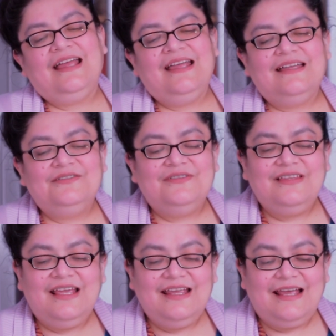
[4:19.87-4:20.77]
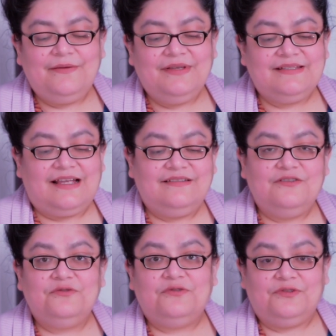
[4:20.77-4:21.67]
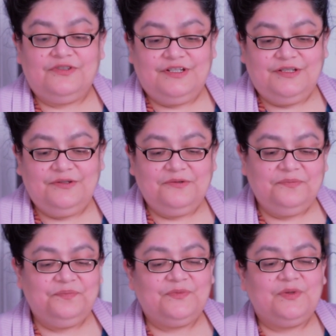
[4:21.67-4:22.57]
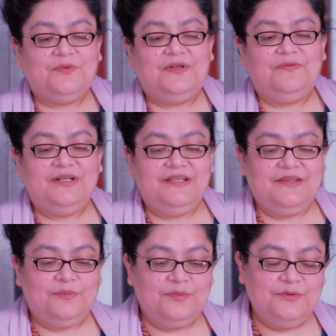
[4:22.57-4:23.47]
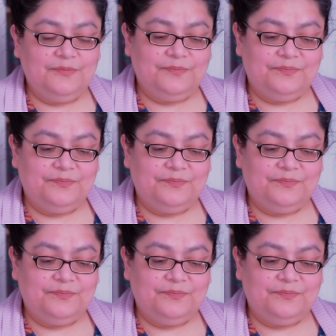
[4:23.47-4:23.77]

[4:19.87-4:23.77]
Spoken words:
And today, I am excited to continue with Winnie the Pooh.